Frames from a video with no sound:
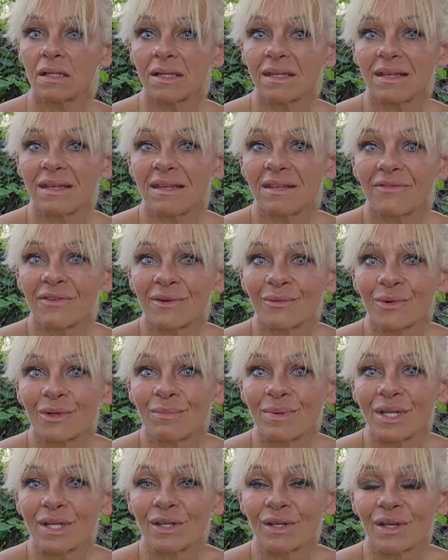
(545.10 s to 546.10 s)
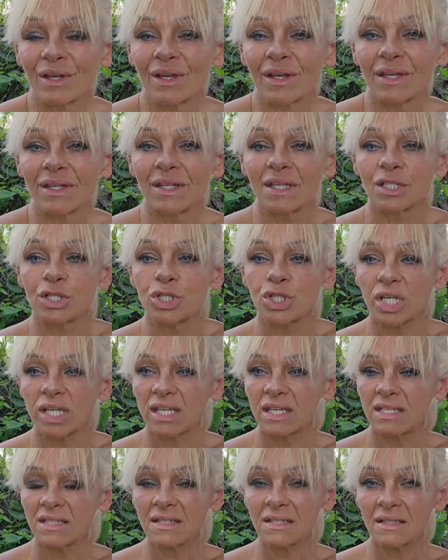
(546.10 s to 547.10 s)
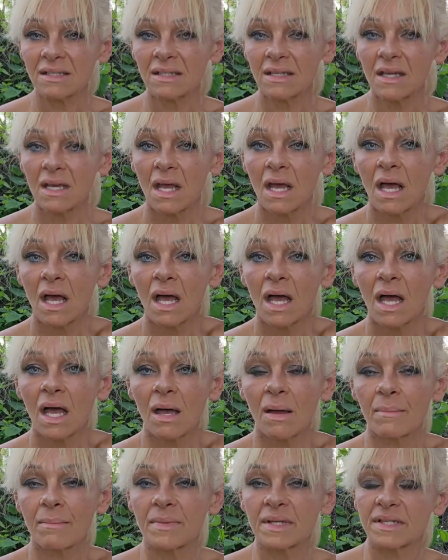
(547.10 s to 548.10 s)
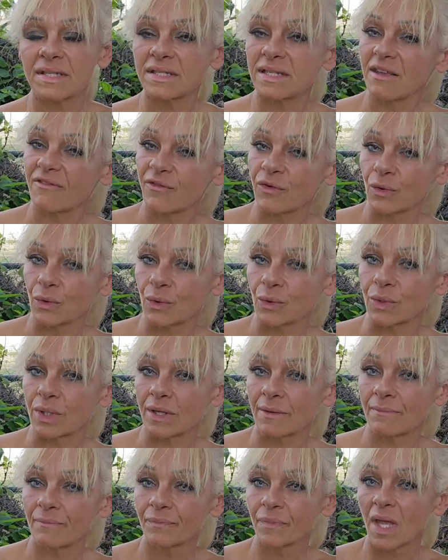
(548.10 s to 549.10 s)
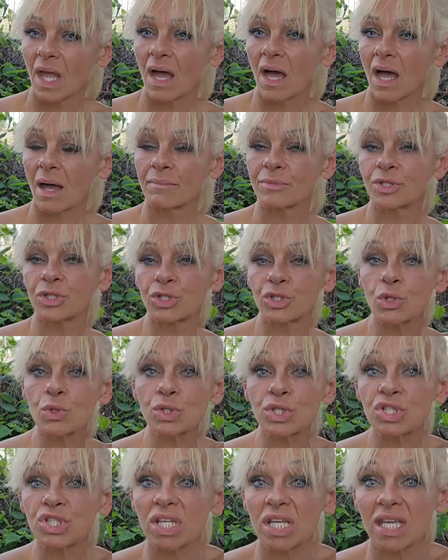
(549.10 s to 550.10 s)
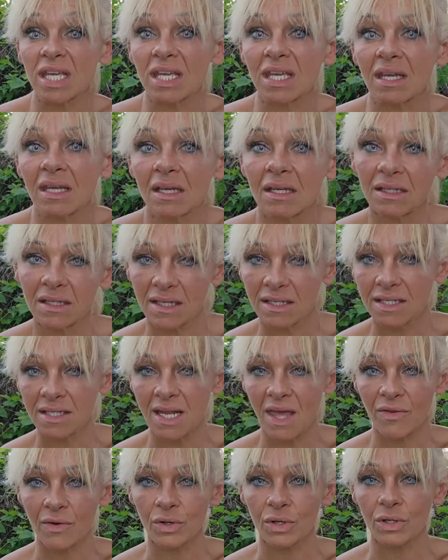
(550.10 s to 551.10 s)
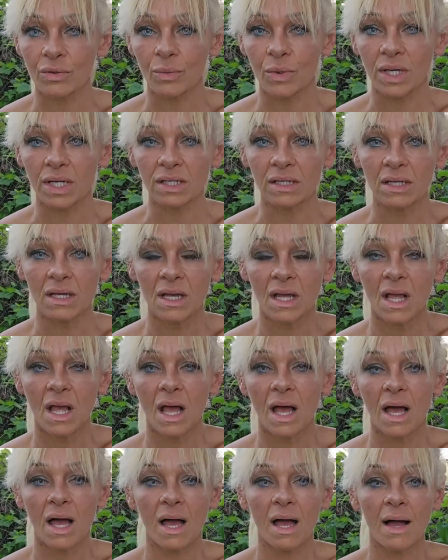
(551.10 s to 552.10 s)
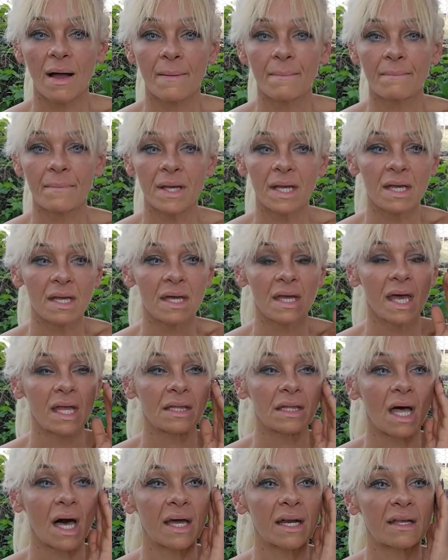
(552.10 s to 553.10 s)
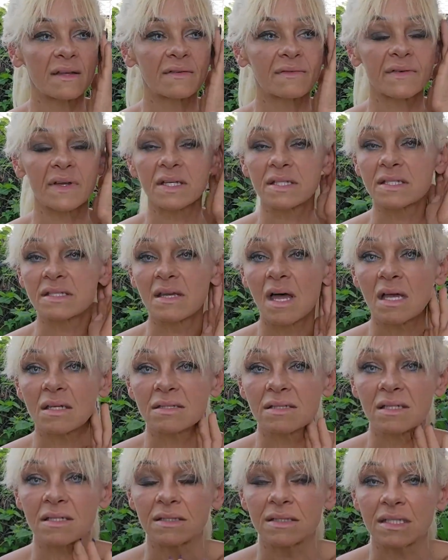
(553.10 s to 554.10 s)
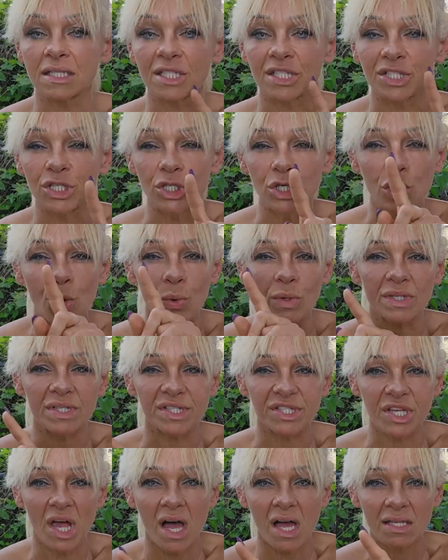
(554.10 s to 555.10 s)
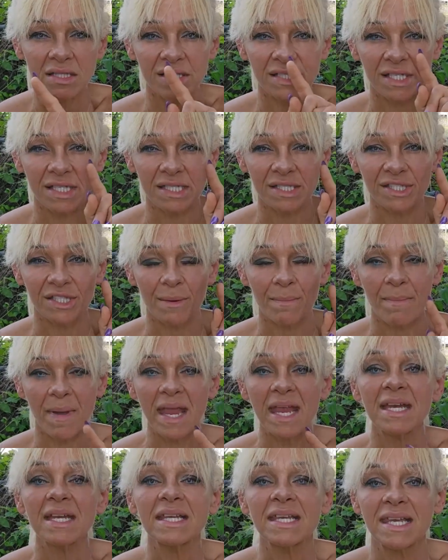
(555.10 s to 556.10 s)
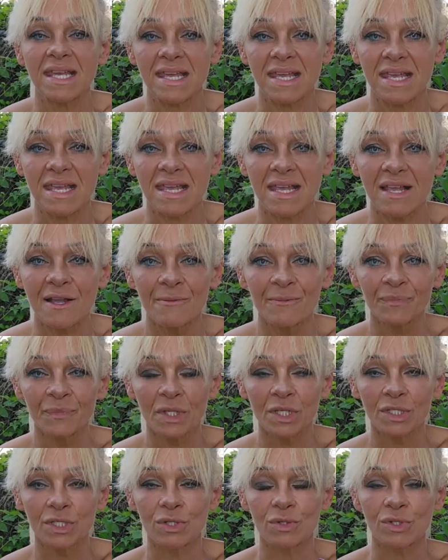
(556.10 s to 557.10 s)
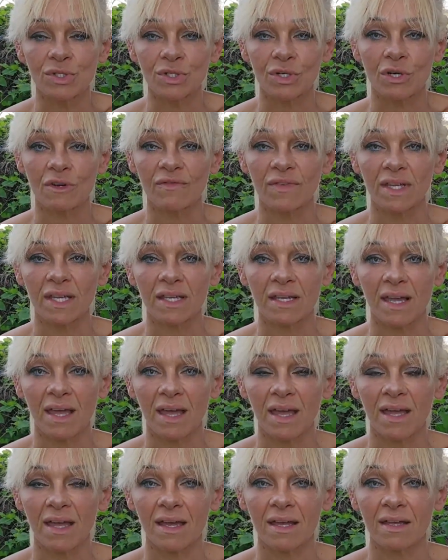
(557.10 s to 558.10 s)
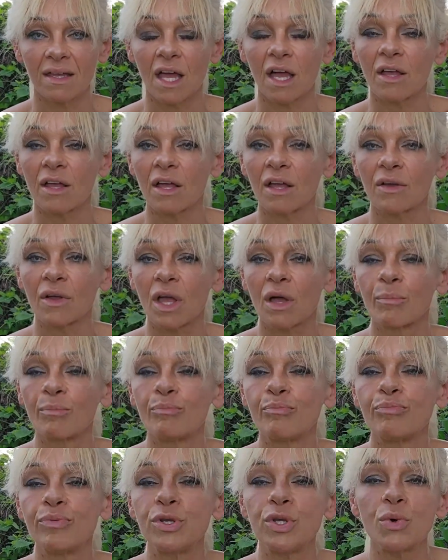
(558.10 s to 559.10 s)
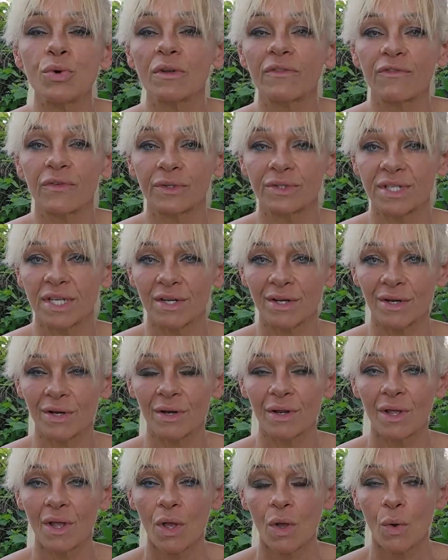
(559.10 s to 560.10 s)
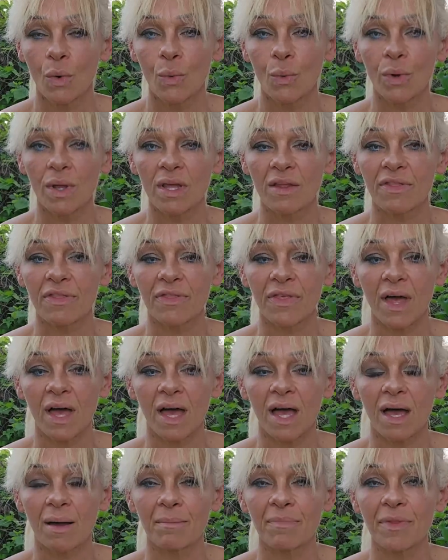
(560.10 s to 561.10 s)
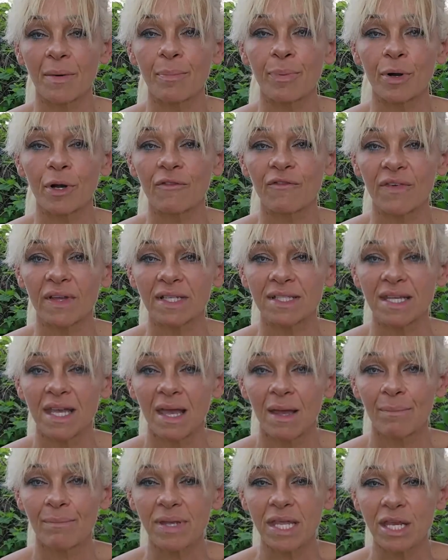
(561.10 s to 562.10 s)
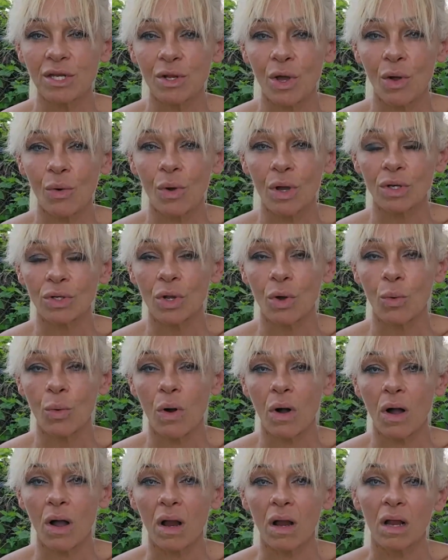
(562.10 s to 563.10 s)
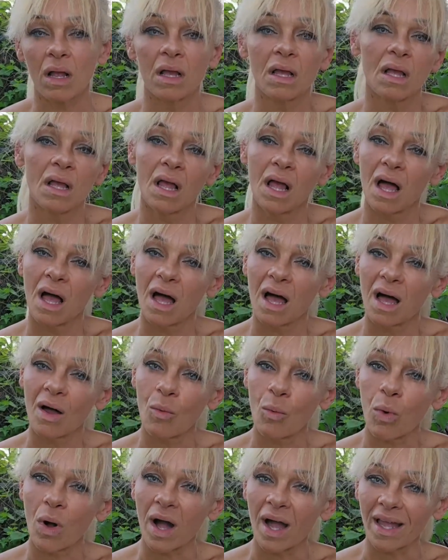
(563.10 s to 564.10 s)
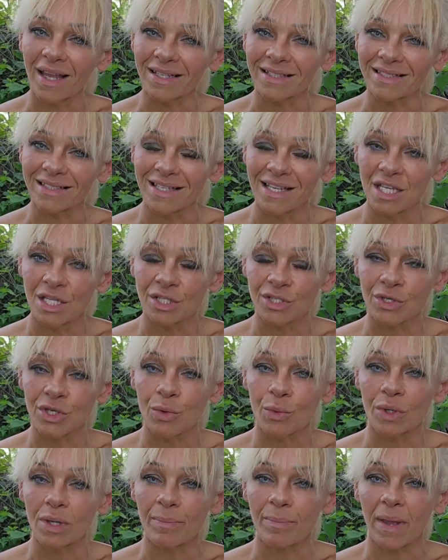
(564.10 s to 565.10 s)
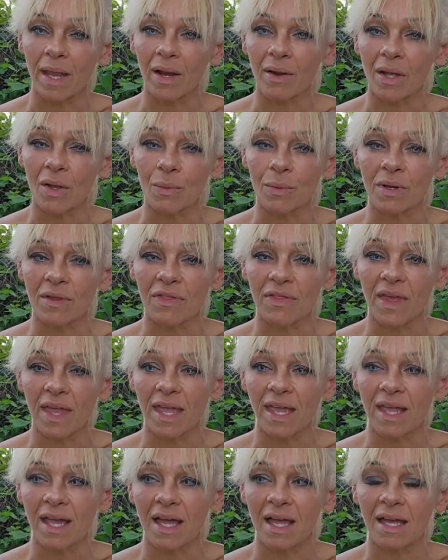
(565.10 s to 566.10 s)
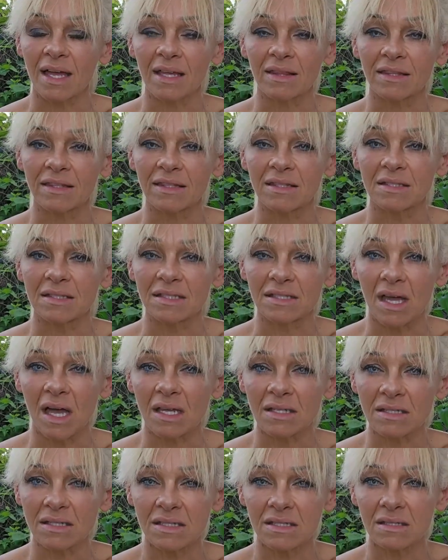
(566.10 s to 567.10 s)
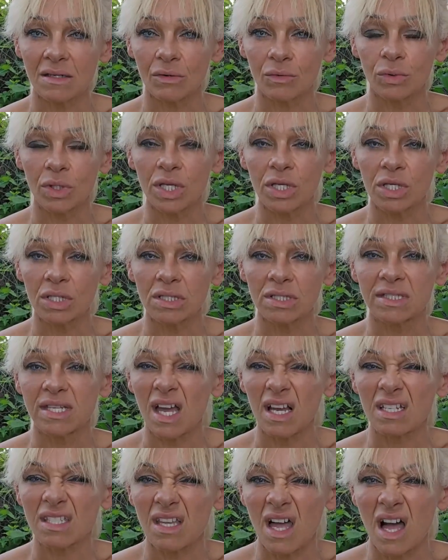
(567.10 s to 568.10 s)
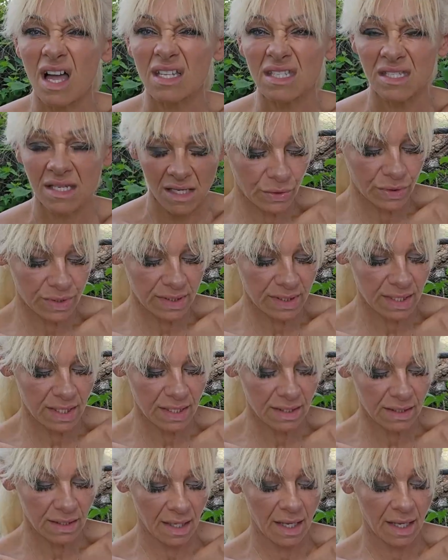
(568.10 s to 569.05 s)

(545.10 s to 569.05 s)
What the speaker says: even would be good. Chicken. Seafood. Sushi is another good one. A lot of sauces. Your sauce is the main key to serving a beautiful dinner with the perfect Pinot Noir wine. So you want to pair it with a sauce, really good duck sauce, and